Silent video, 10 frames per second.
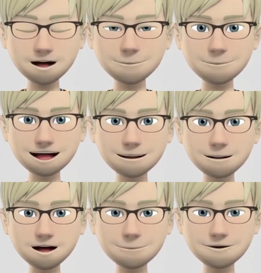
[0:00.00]

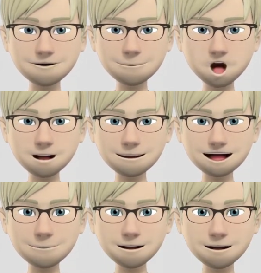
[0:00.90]
Inductive appliances
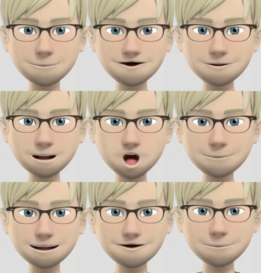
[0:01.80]
are motor-driven
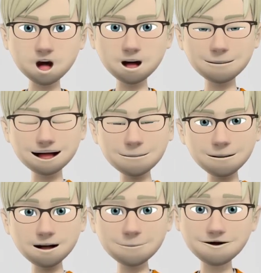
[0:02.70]
appliances
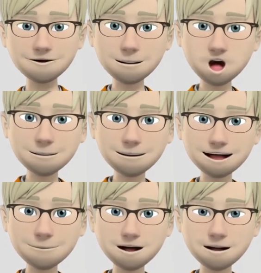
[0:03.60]
that need extra
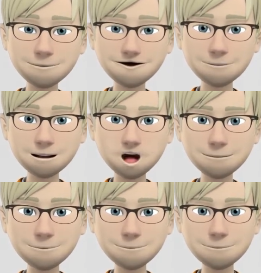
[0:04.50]
power at
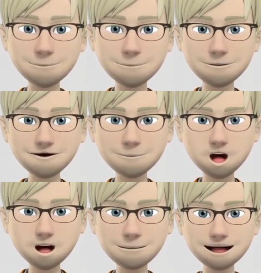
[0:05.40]
startup.
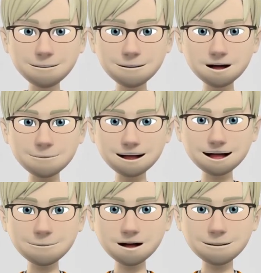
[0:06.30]
This excess
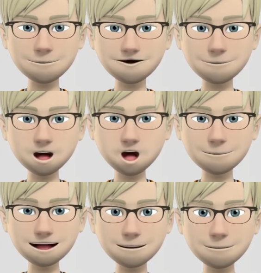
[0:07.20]
power demand is
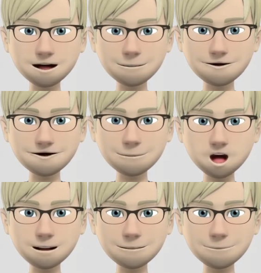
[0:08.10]
for a very small
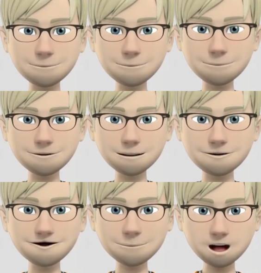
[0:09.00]
time,
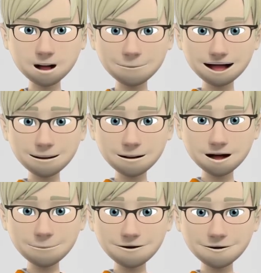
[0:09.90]
but it's
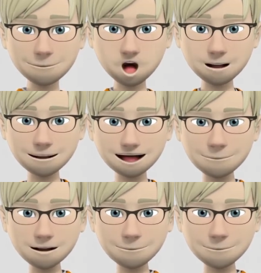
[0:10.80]
essential to take it into
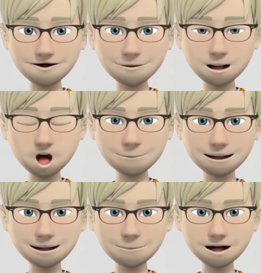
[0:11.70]
account or we
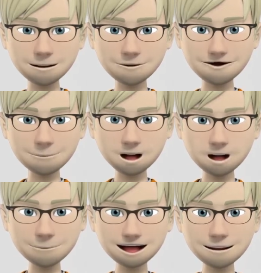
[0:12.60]
won't be able to
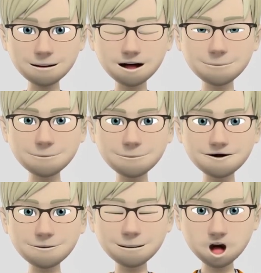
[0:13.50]
start our
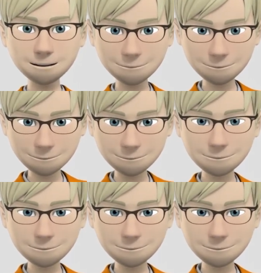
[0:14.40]
equipment correctly.